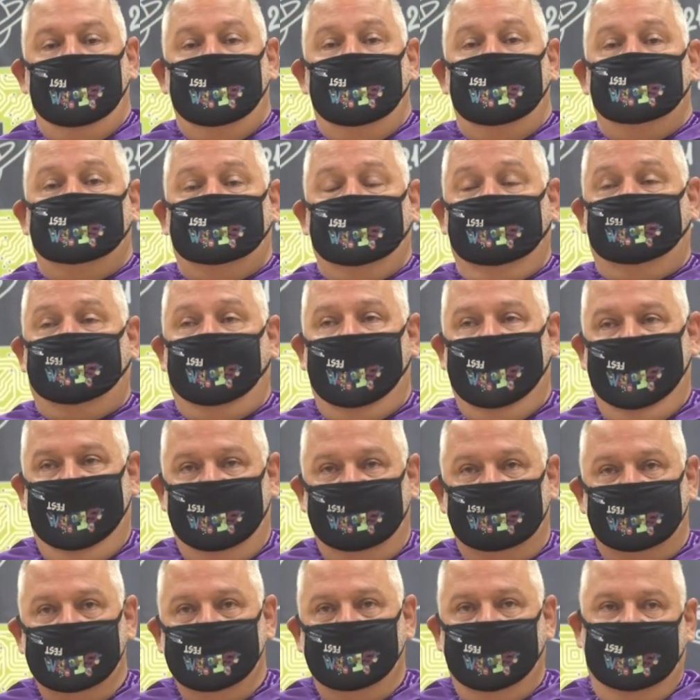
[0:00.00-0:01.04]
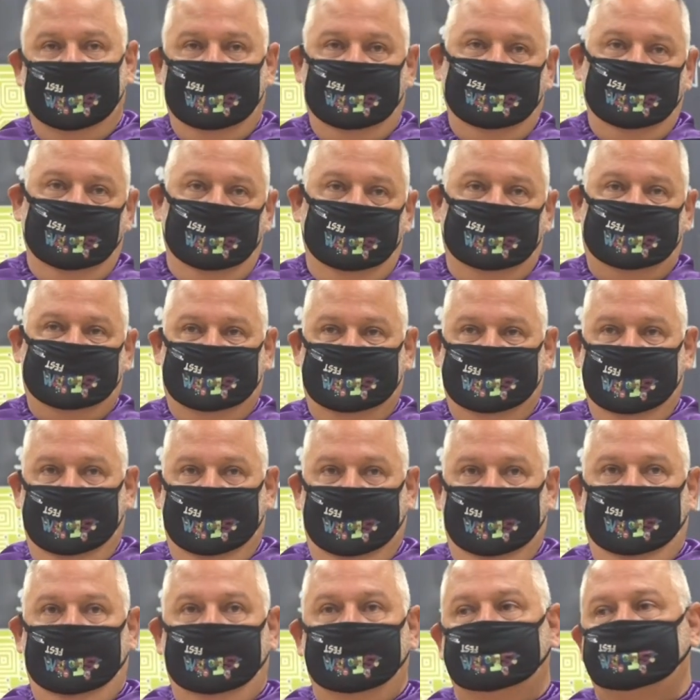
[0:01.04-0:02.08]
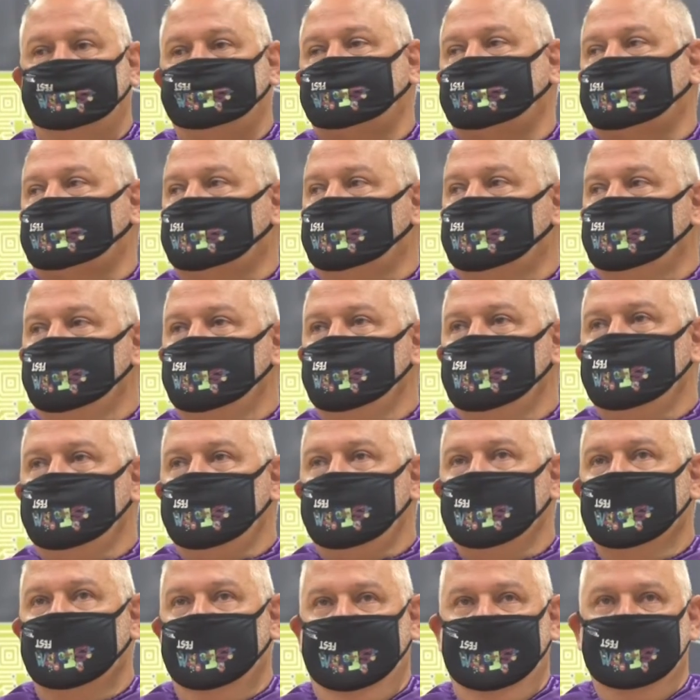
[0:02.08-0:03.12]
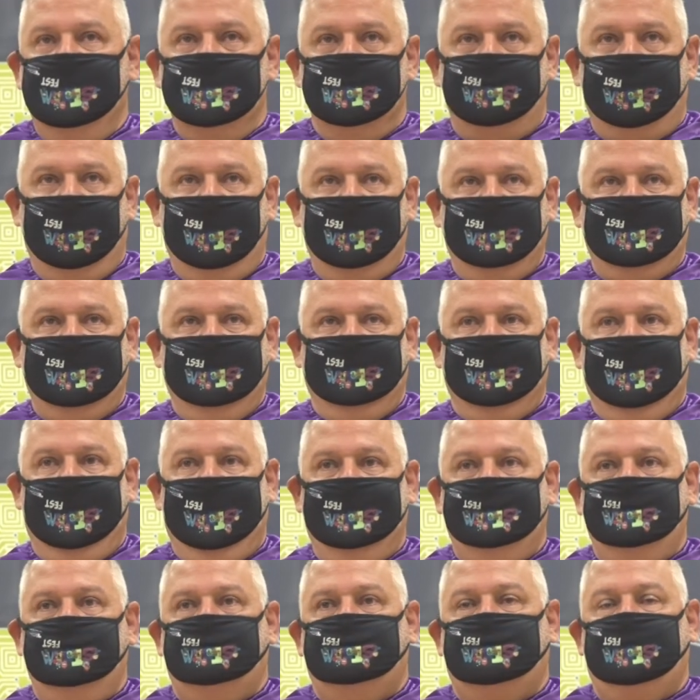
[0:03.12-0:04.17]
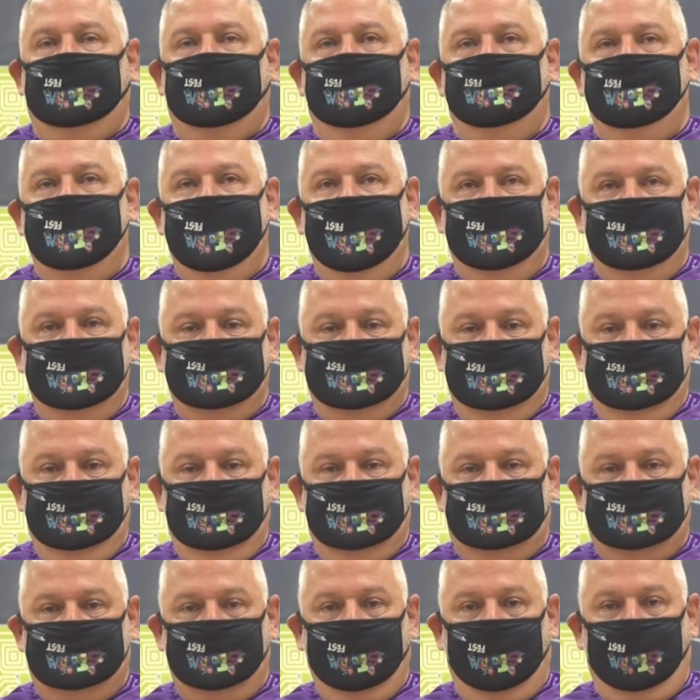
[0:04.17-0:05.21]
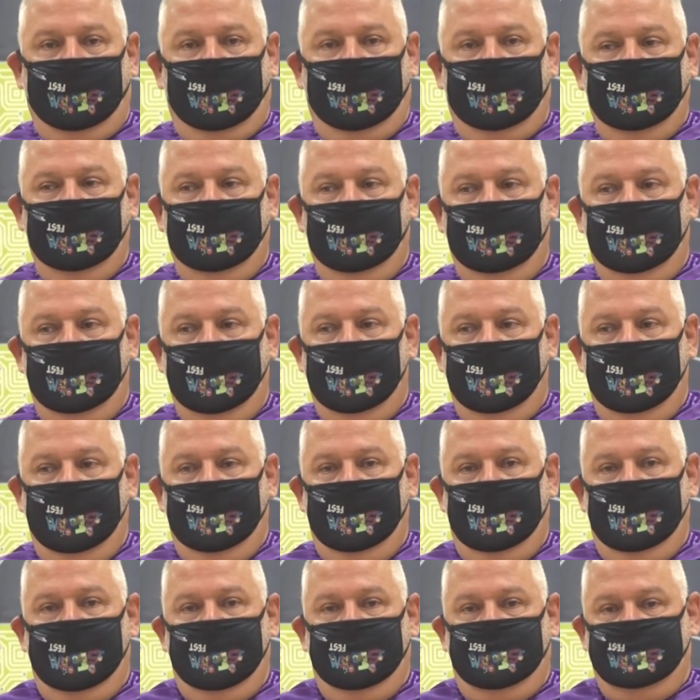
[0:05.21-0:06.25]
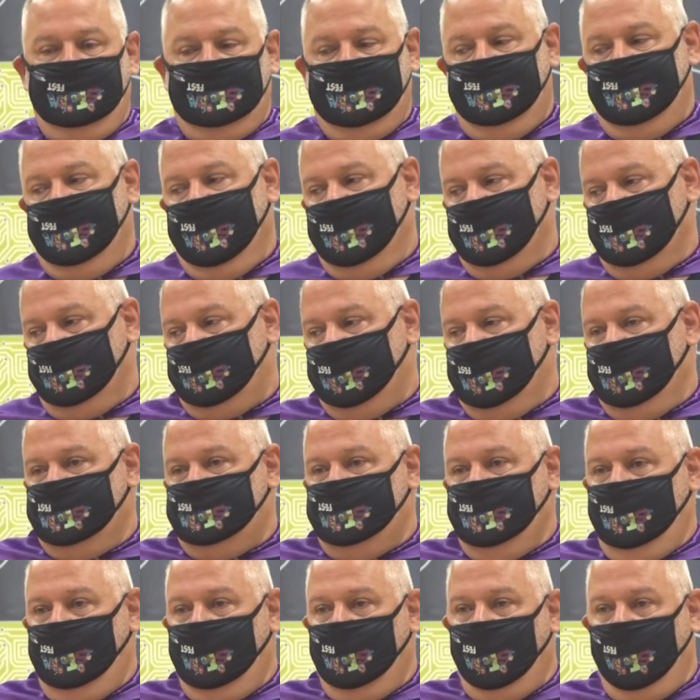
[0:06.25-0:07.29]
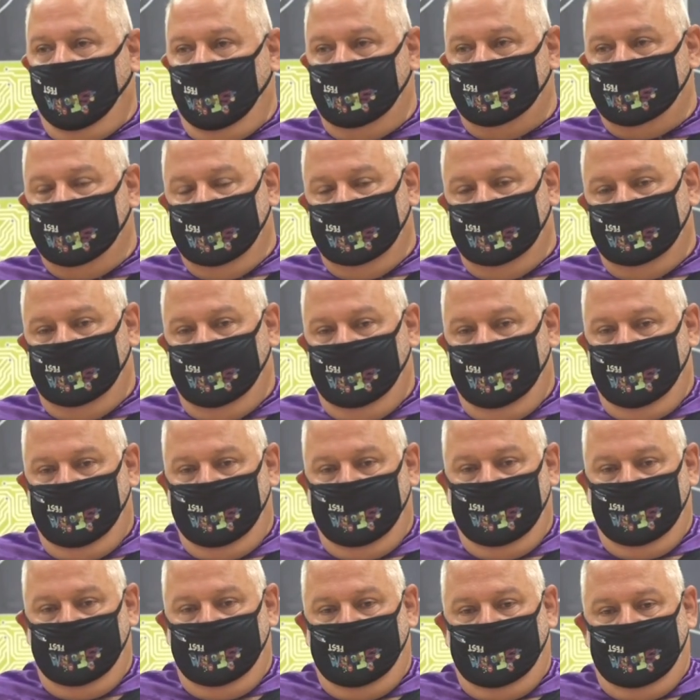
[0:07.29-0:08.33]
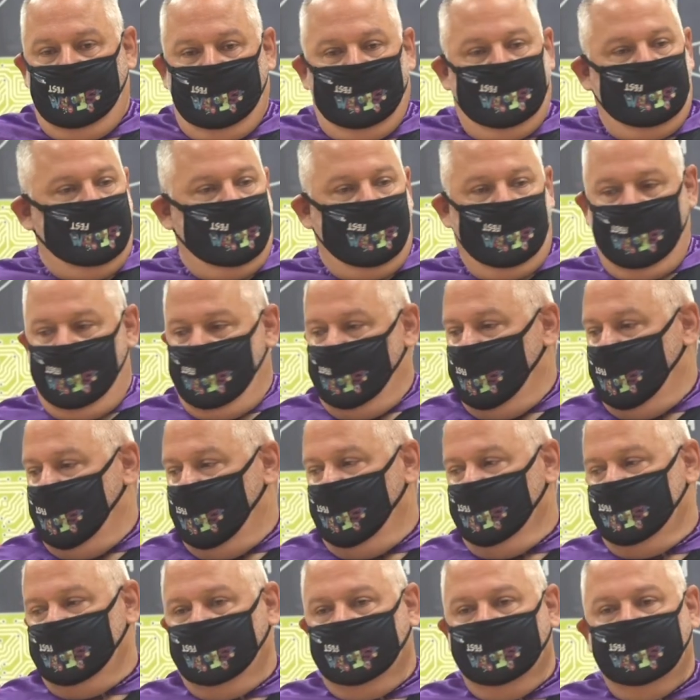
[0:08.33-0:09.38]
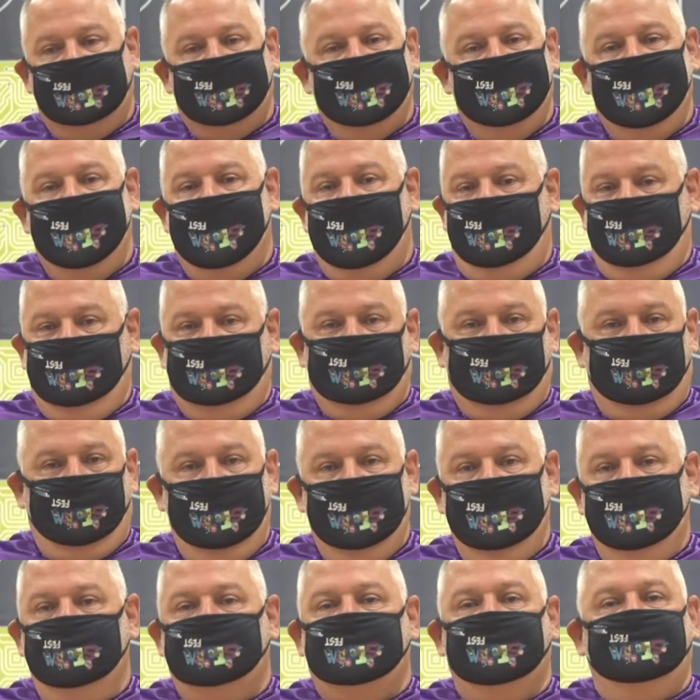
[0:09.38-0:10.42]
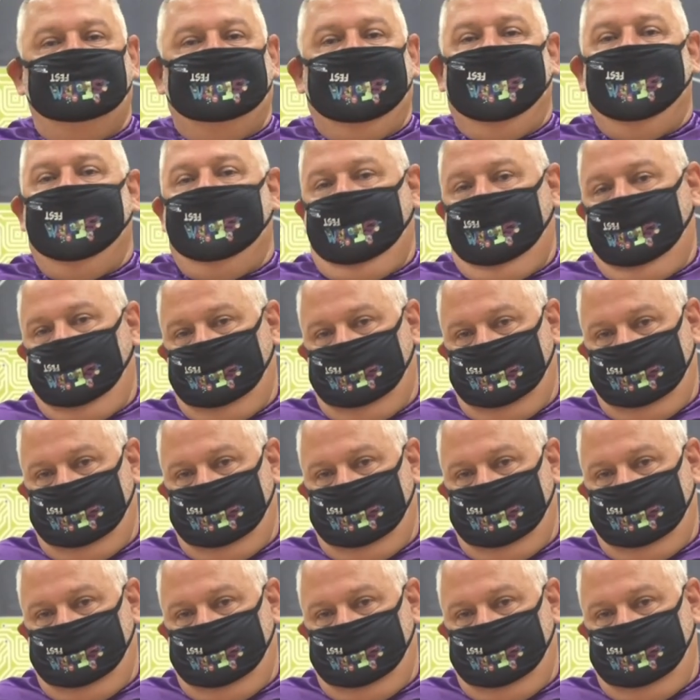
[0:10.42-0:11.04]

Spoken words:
So for everybody you see in the parking lot, managing the store, there's another person in corporate. All they're looking at are streams of data.